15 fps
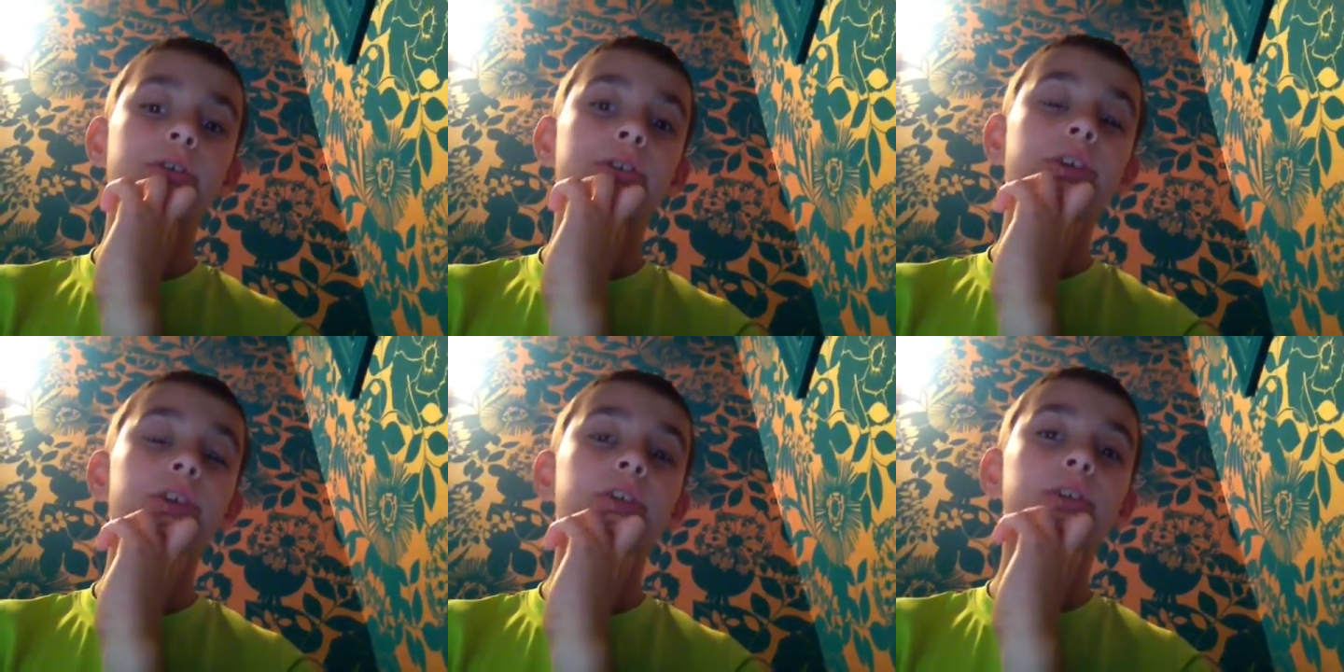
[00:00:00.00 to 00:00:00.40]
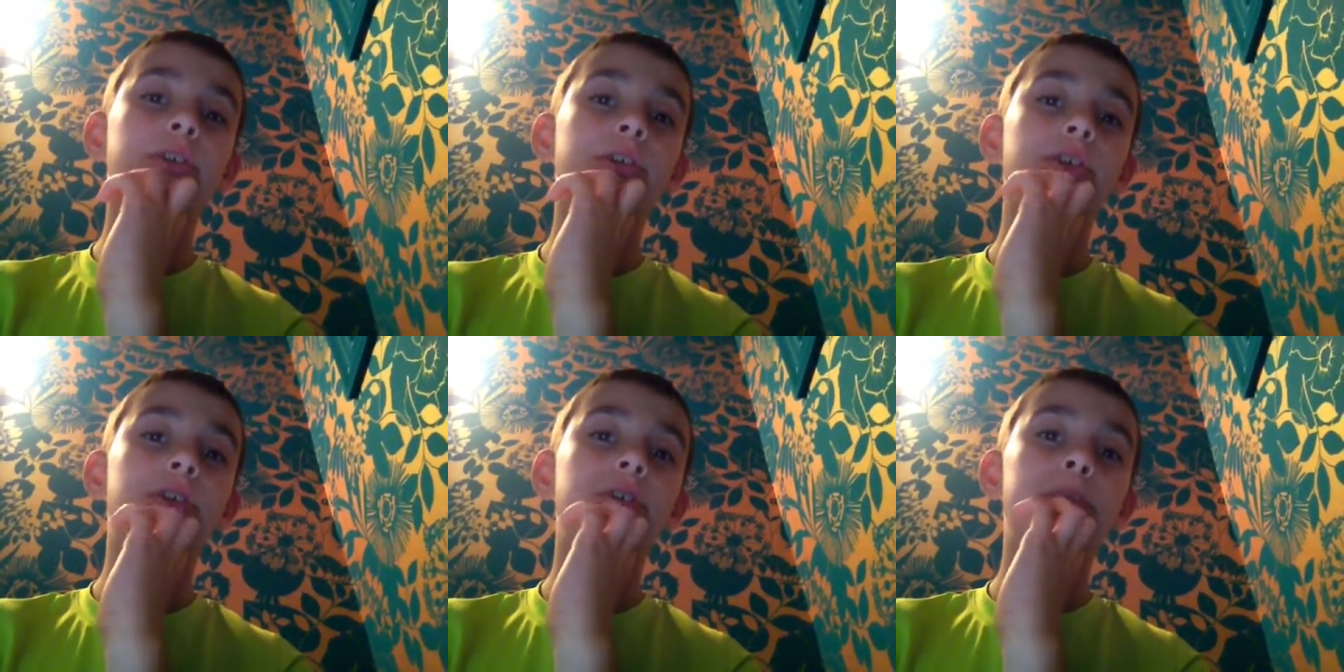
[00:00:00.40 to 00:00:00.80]
get
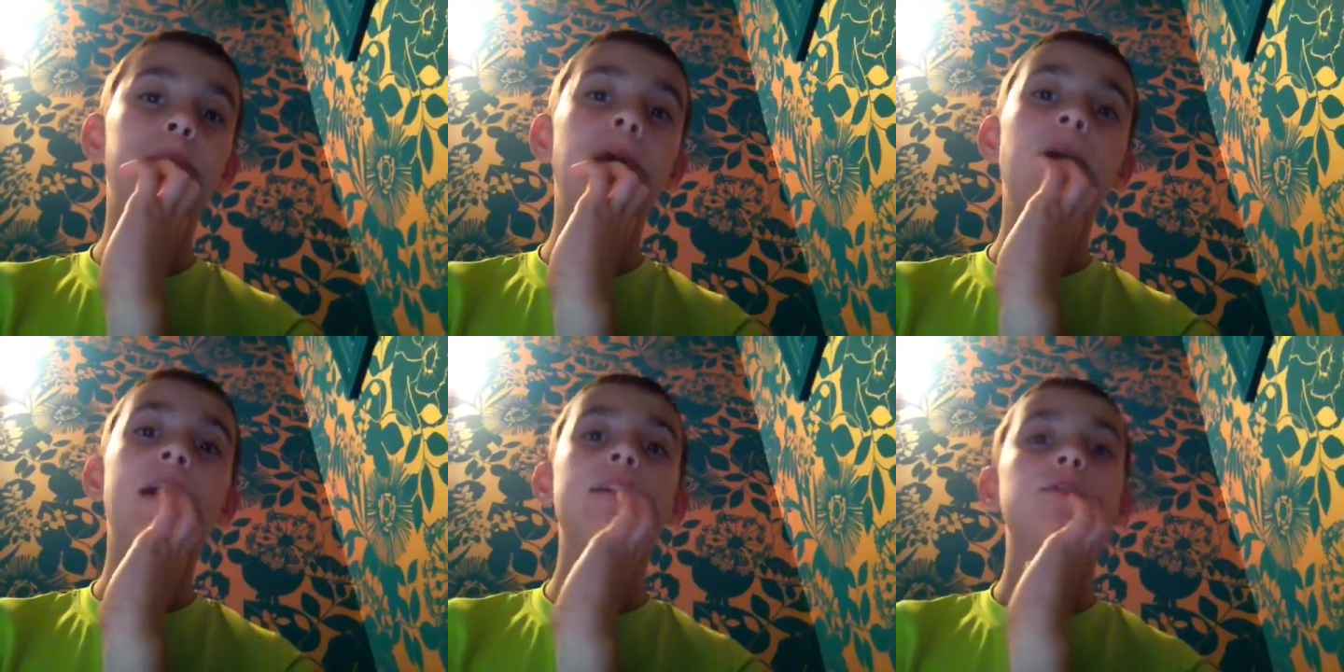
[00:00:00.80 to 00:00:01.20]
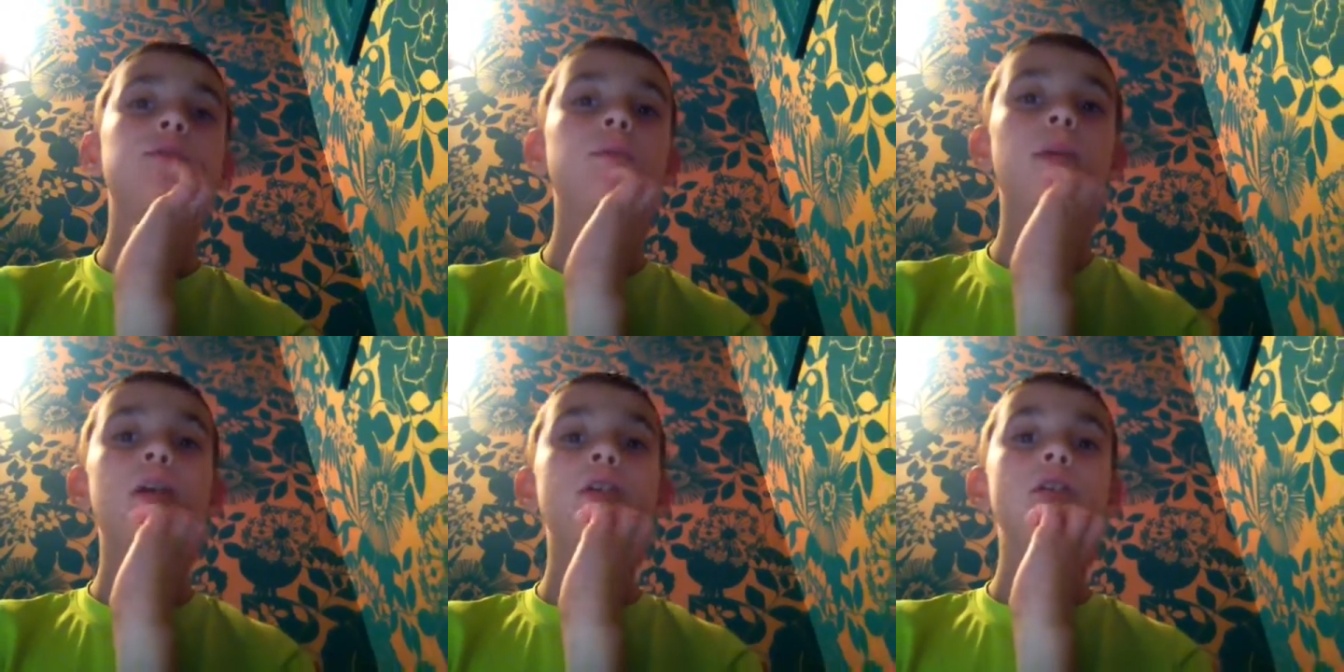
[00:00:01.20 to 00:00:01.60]
the mods
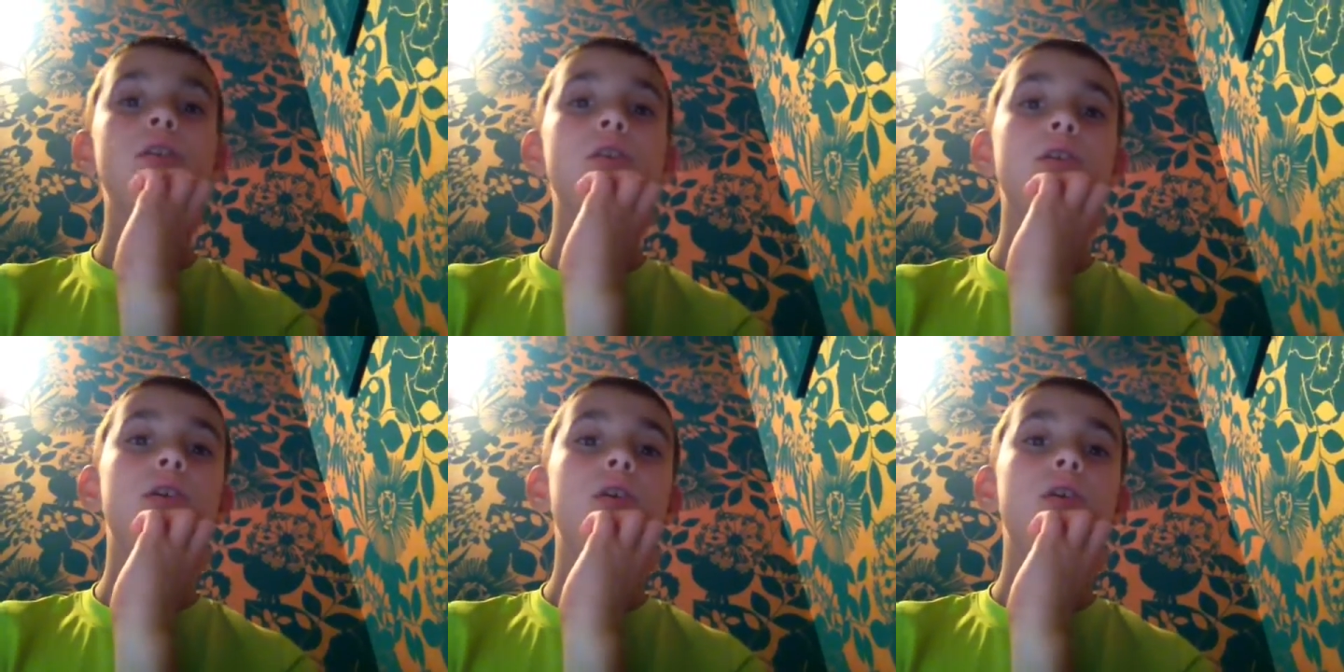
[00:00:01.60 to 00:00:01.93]
ready